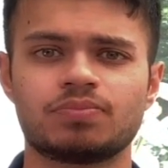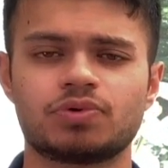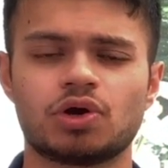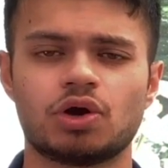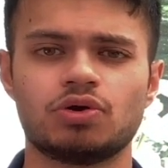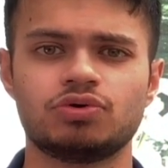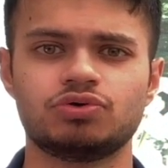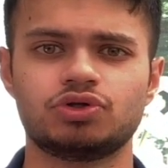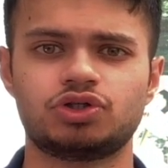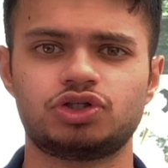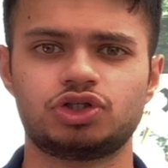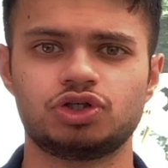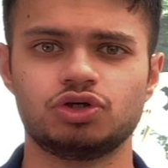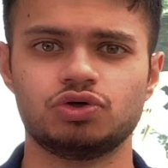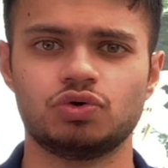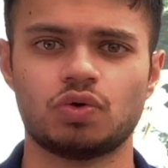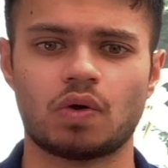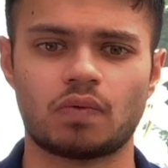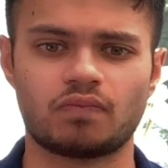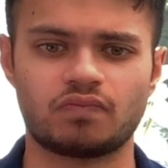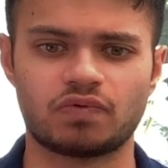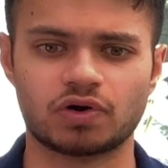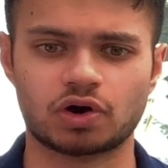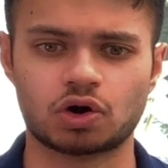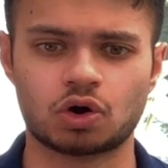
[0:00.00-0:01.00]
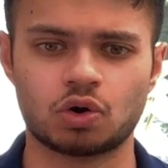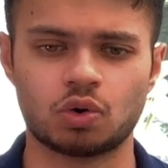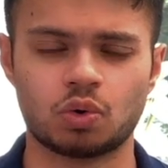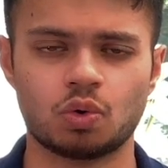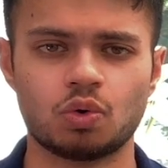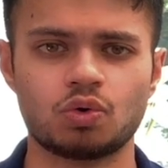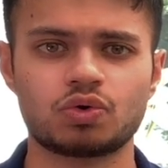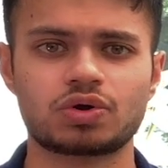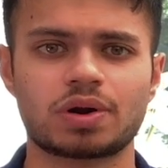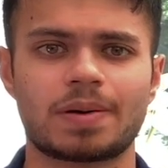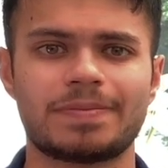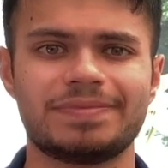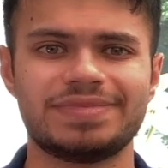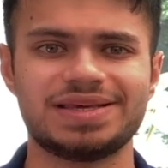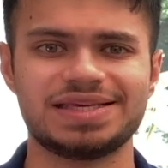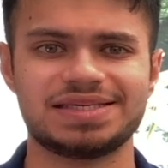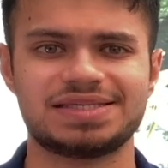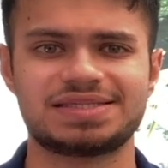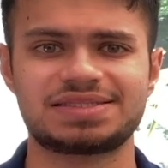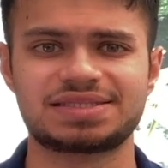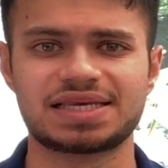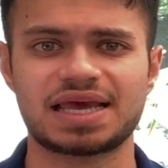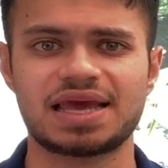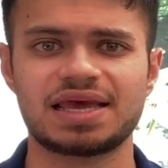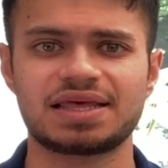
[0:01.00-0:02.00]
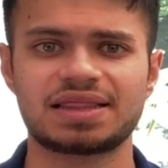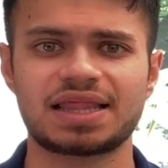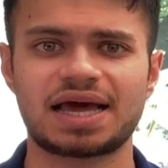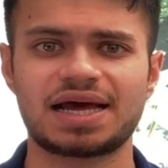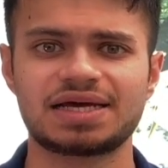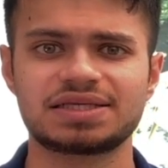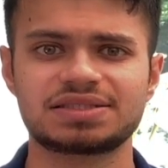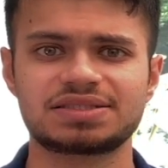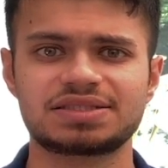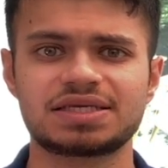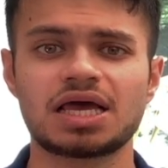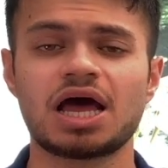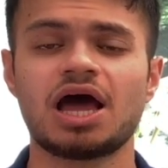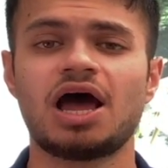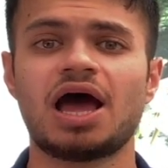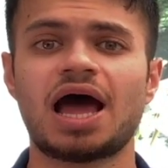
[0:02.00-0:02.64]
going to record me saying that,